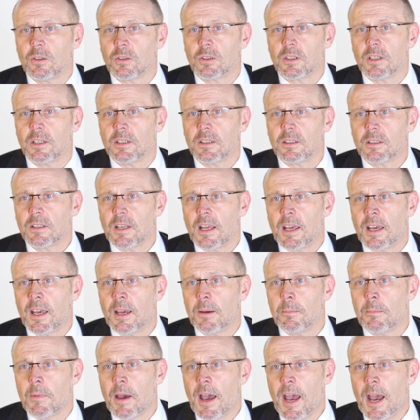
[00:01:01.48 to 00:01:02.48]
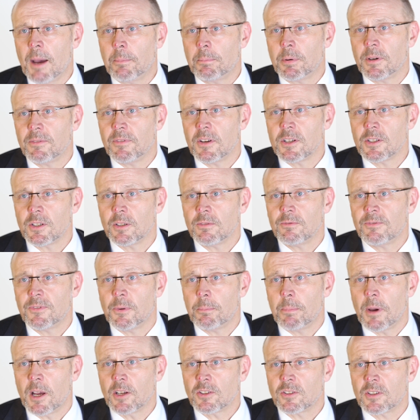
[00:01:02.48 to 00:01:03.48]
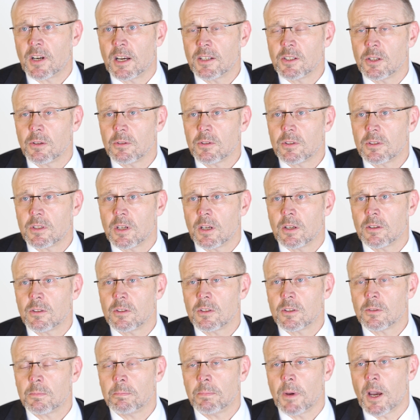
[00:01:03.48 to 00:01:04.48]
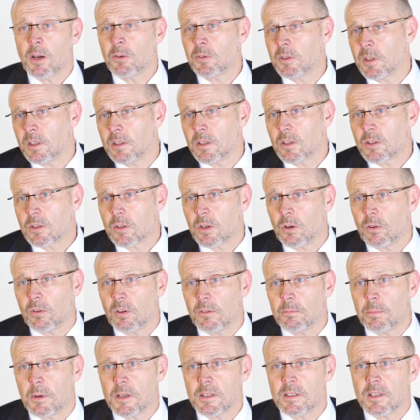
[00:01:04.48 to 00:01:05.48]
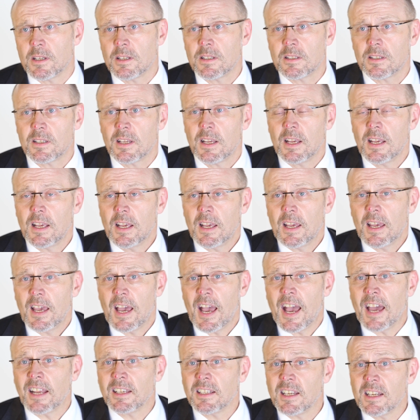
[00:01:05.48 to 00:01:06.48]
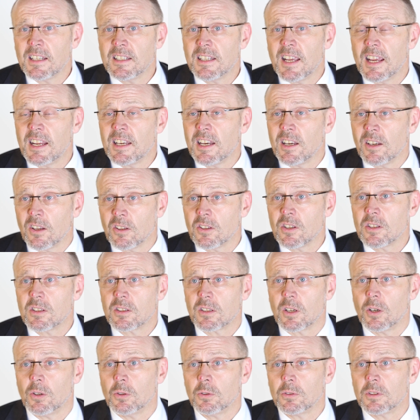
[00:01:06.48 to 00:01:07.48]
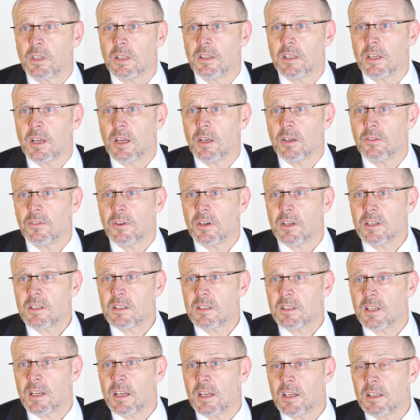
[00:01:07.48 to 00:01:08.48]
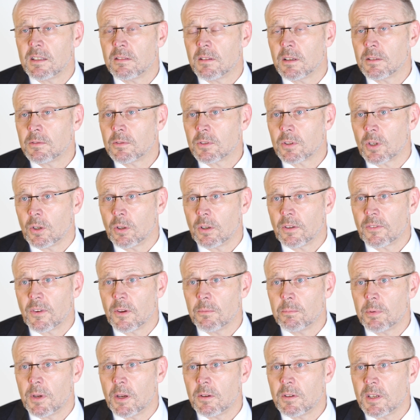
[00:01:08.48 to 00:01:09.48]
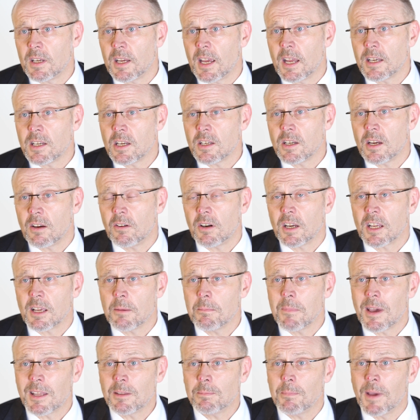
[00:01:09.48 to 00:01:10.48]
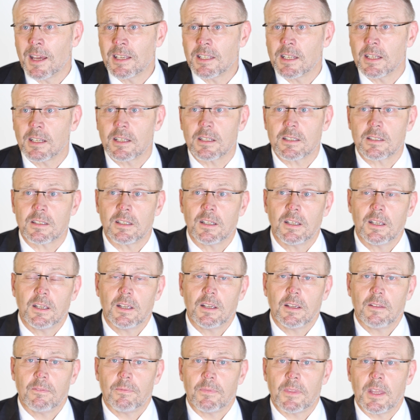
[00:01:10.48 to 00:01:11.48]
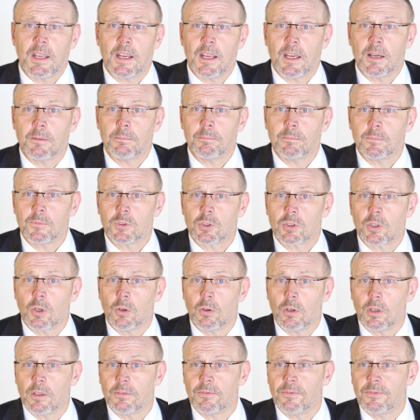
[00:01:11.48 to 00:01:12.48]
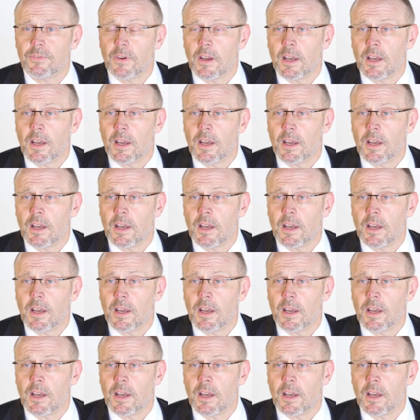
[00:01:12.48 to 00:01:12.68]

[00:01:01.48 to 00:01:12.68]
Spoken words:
look at our provision for postgraduate students, both in the School of Business and indeed in other schools in the university, the School of Computing, Engineering and Mathematics, the School of